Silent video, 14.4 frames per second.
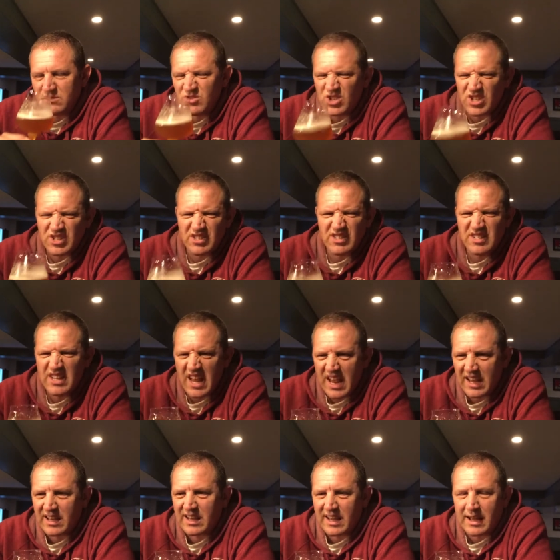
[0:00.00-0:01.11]
just
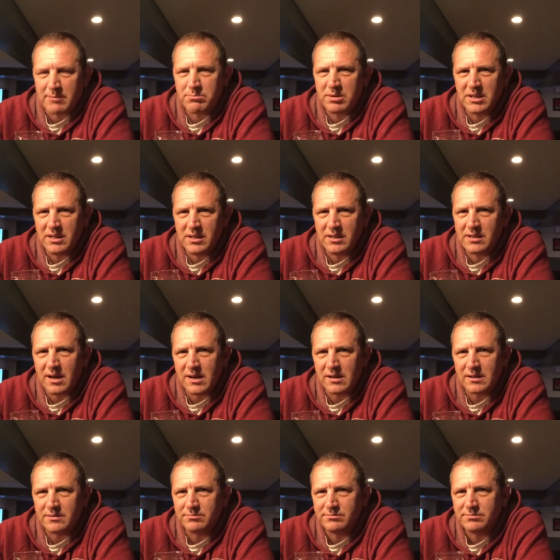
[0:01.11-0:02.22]
dank cat pee kind
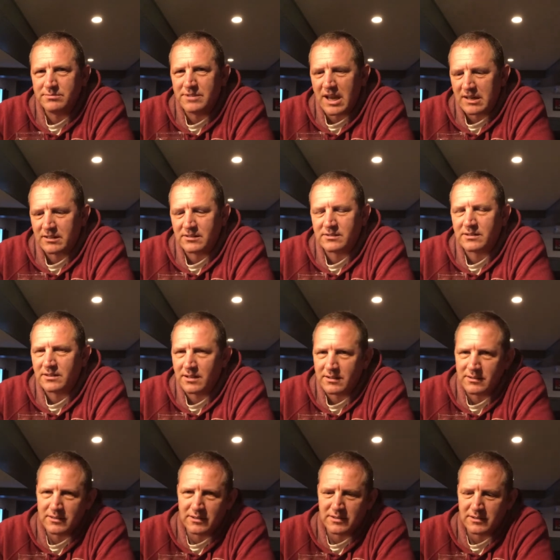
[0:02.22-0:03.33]
of dankness in
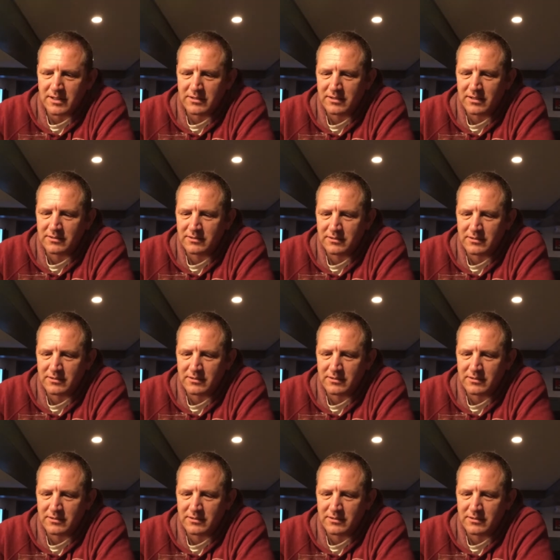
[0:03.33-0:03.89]
it that, that, that, that,